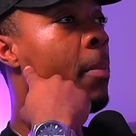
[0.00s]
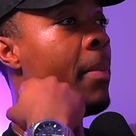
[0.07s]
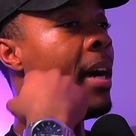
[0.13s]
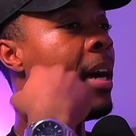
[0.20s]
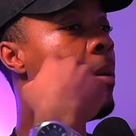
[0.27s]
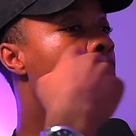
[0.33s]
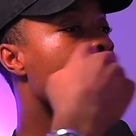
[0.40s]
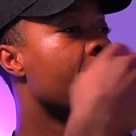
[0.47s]

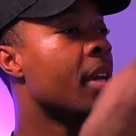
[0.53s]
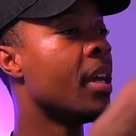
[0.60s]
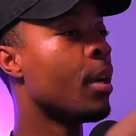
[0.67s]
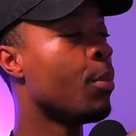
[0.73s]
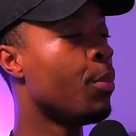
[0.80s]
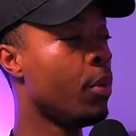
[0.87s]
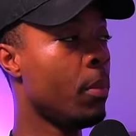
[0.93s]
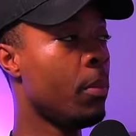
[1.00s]
man
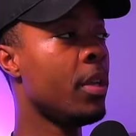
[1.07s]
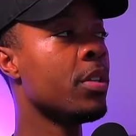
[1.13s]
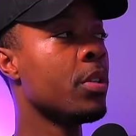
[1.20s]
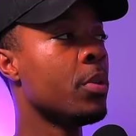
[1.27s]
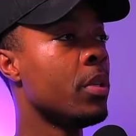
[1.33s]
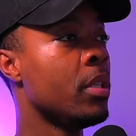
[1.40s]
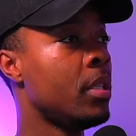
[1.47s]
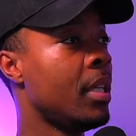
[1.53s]
being
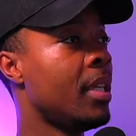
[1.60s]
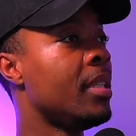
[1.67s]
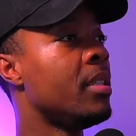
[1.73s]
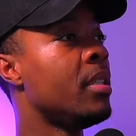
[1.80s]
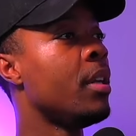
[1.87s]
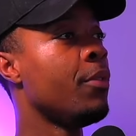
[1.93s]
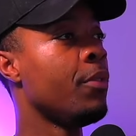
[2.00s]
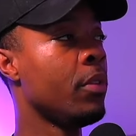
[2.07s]
promiscuous
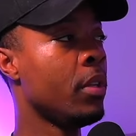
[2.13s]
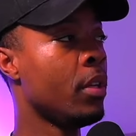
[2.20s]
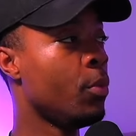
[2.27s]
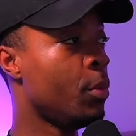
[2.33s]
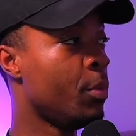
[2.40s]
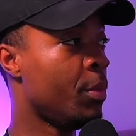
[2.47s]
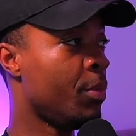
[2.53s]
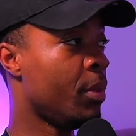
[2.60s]
is different than
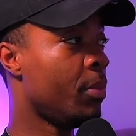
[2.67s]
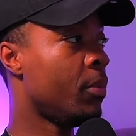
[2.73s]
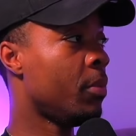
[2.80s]
a woman being